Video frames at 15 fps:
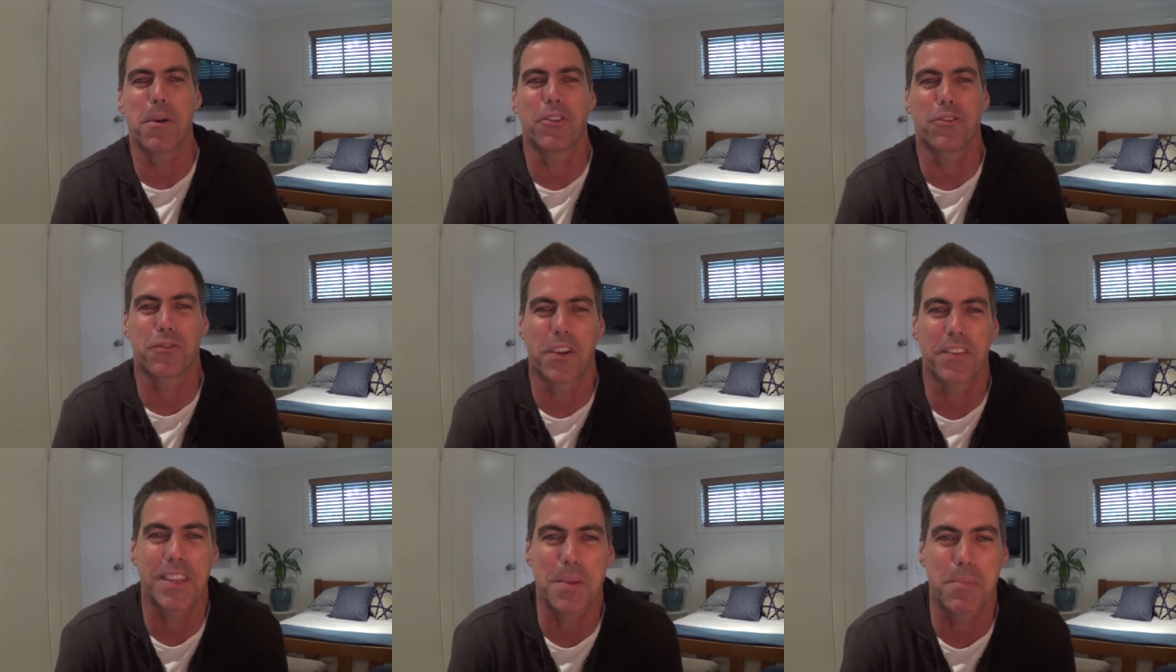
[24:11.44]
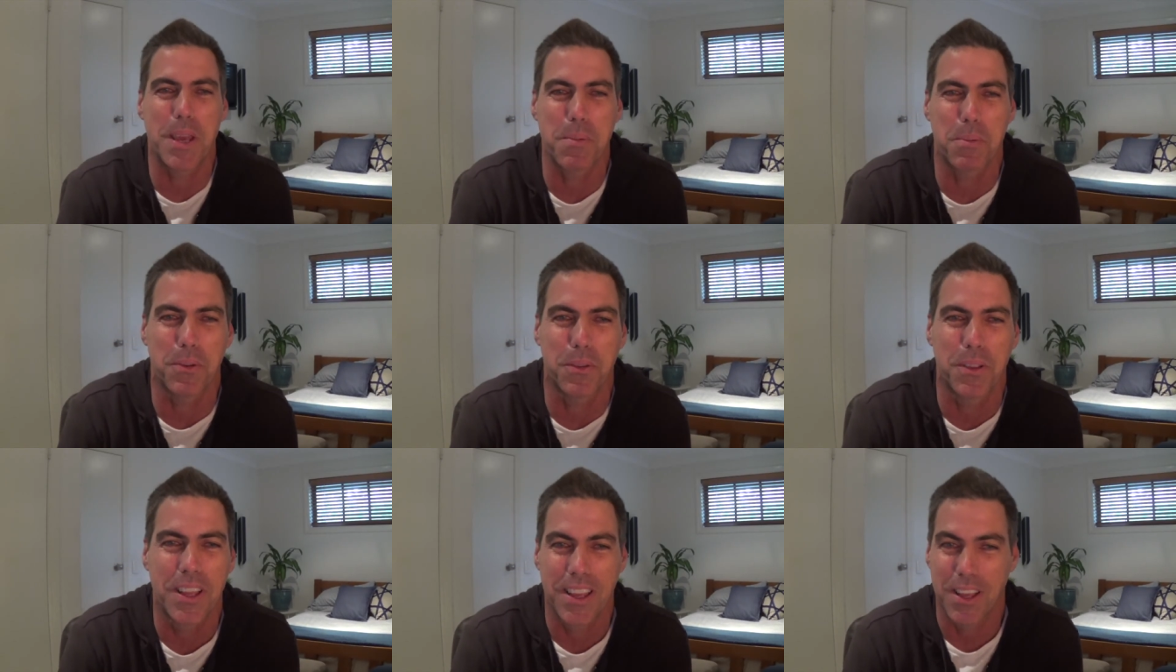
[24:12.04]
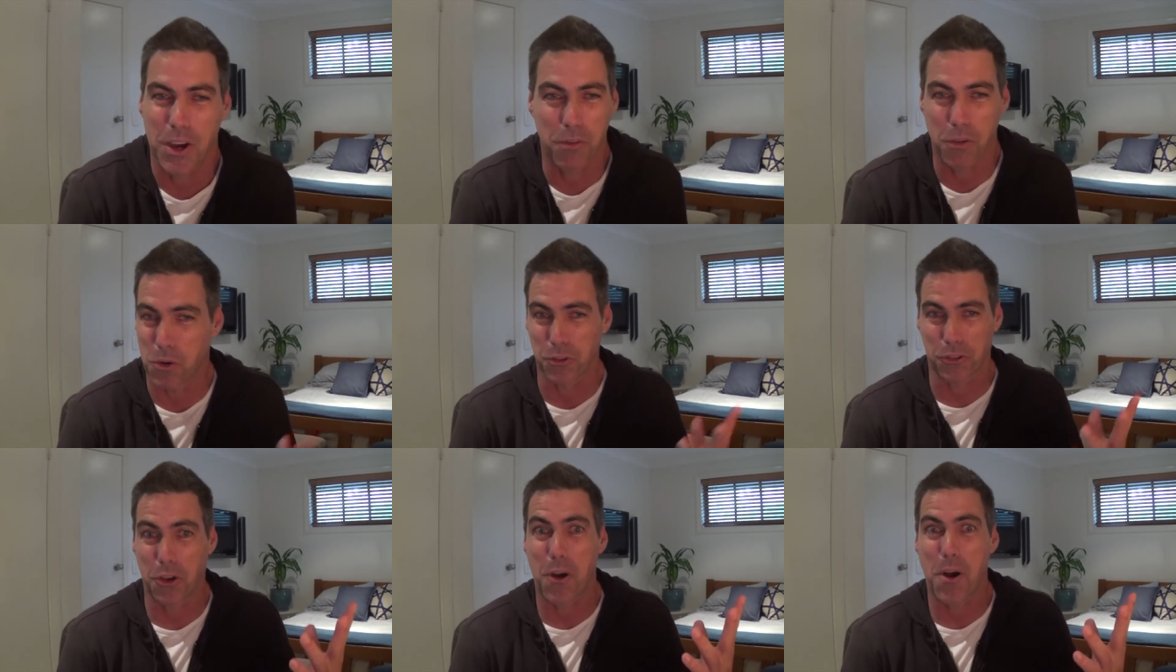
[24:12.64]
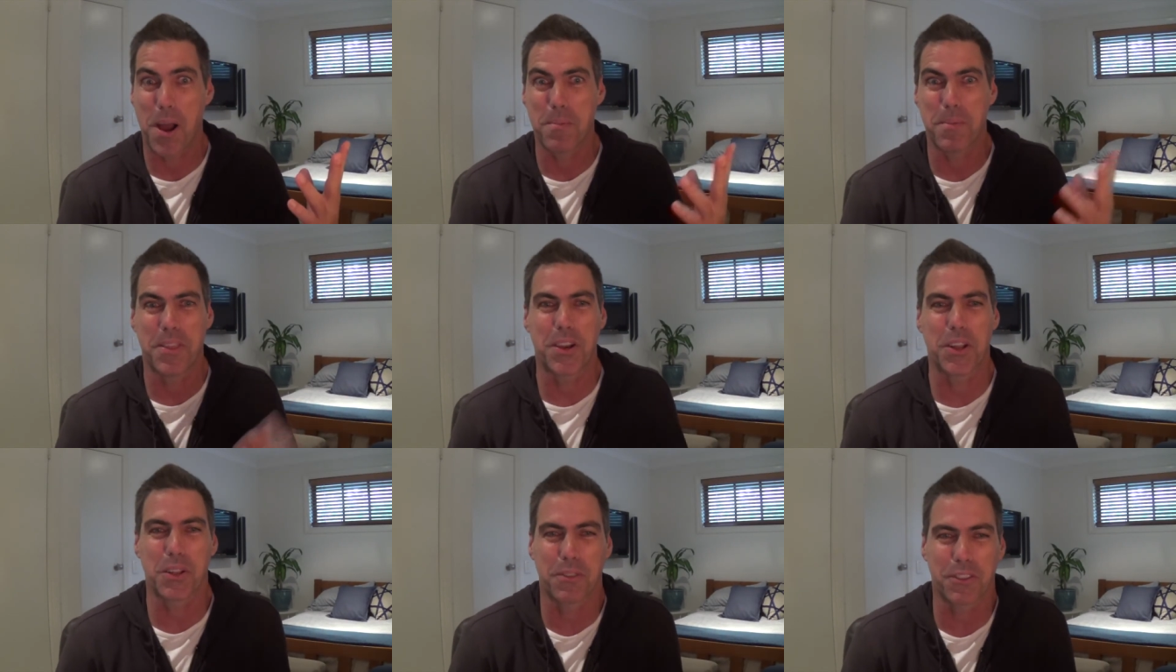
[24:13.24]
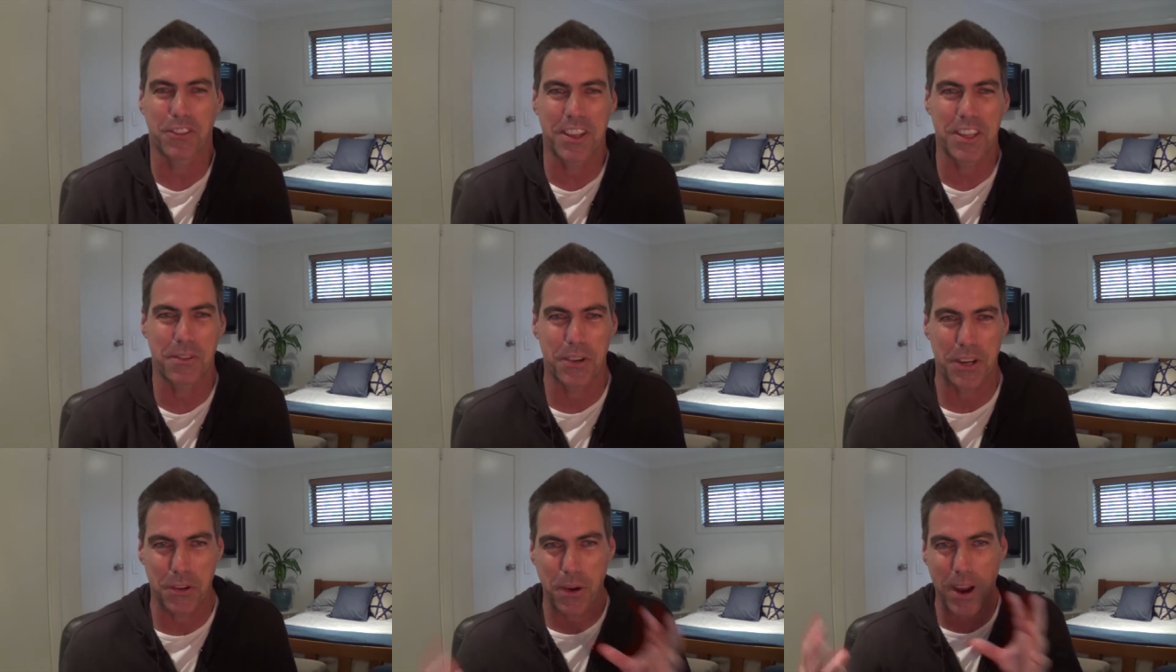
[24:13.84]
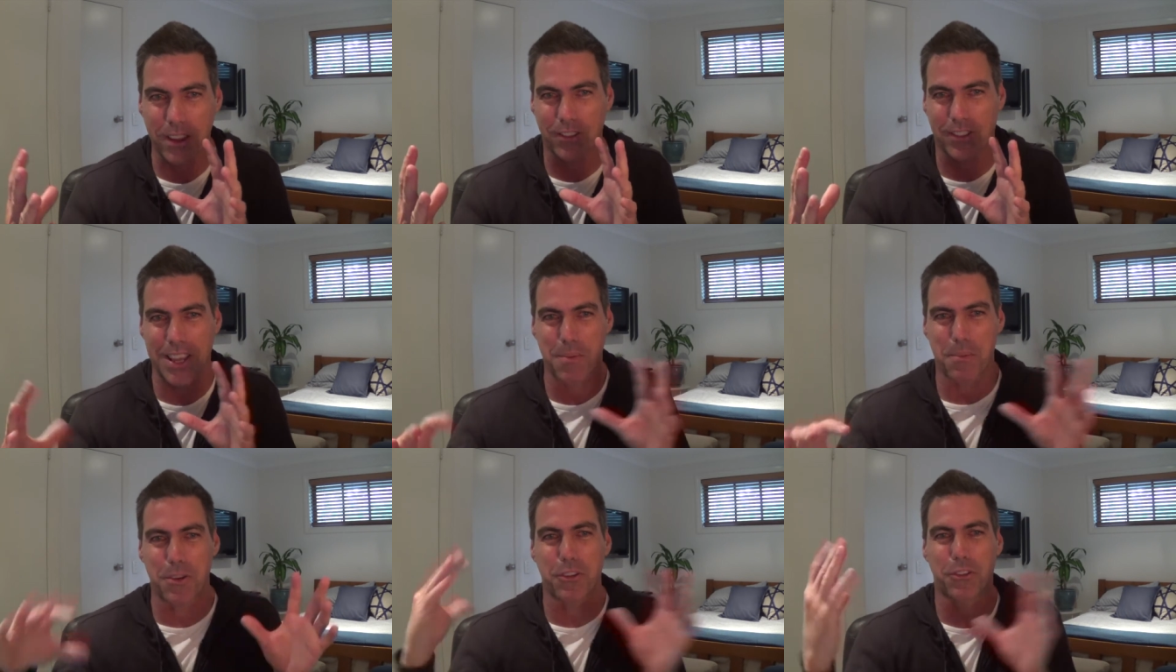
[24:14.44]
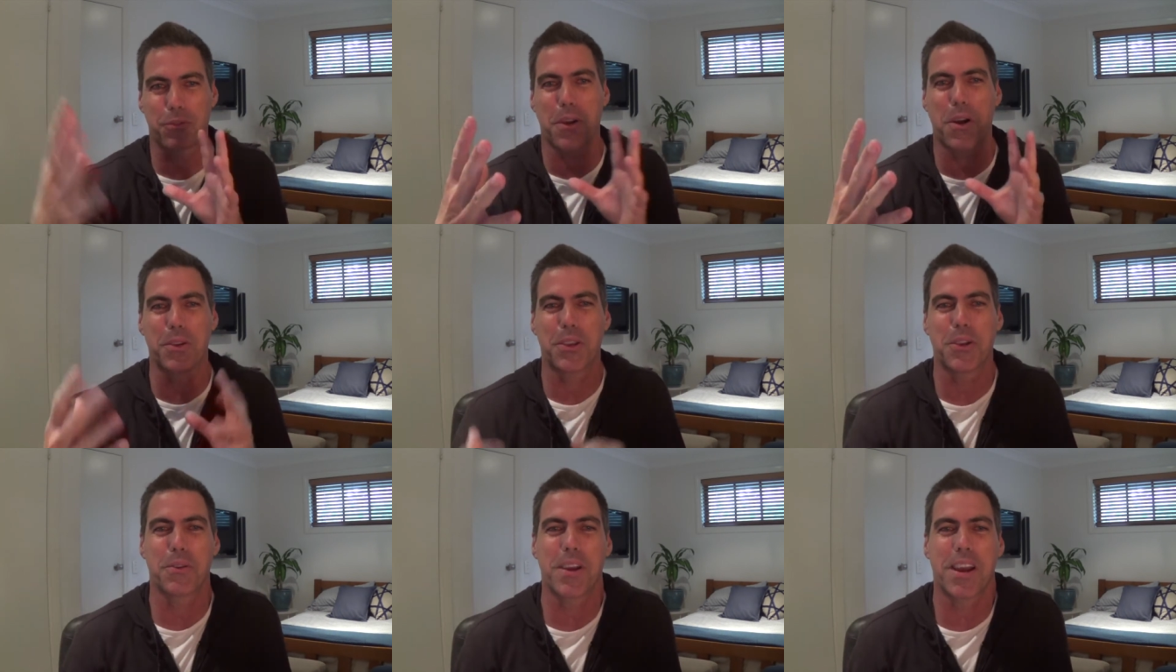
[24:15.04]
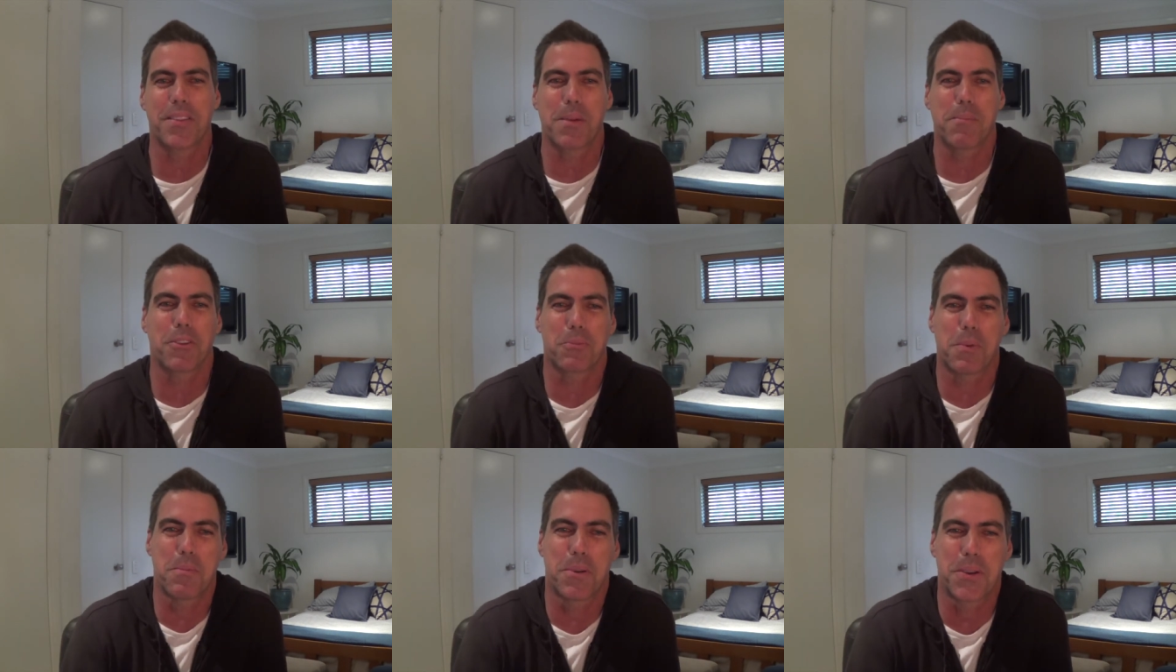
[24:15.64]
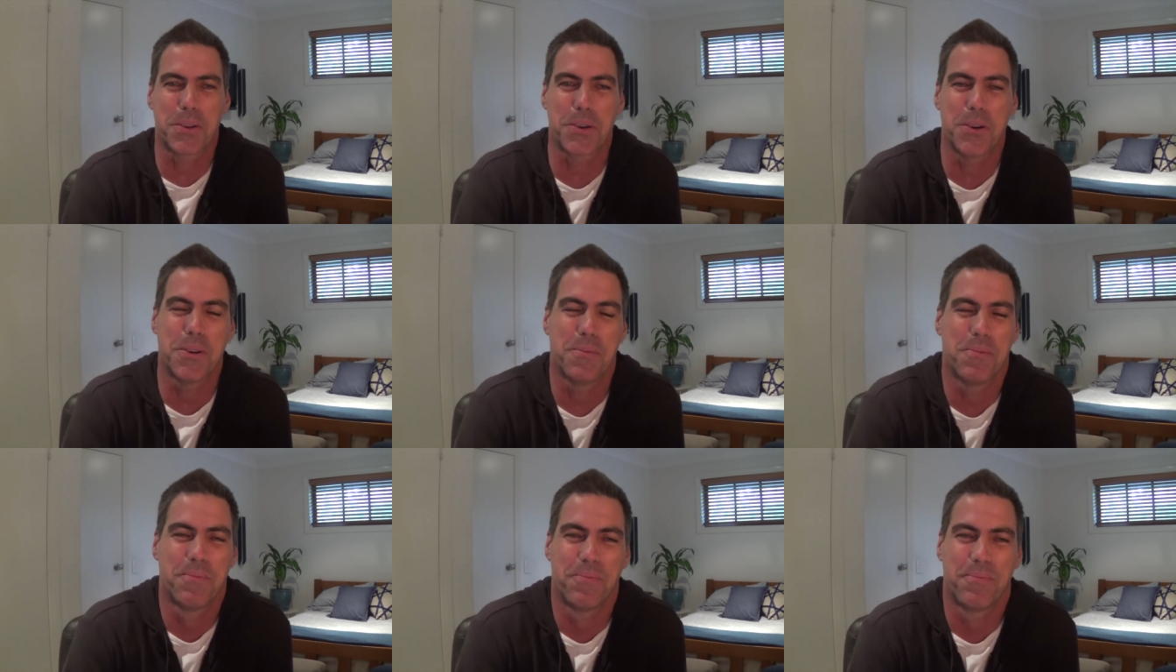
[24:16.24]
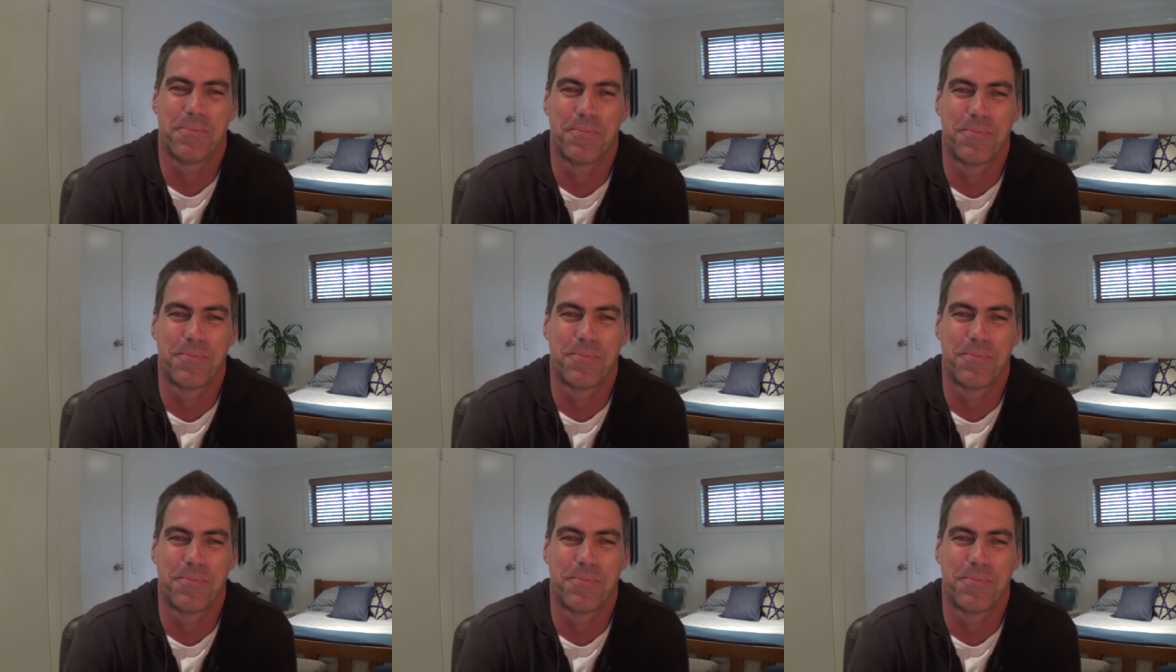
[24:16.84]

of the most friendly people of all time. And then all of a sudden you're in a great scene where he's throwing you around. That must have been pretty cool.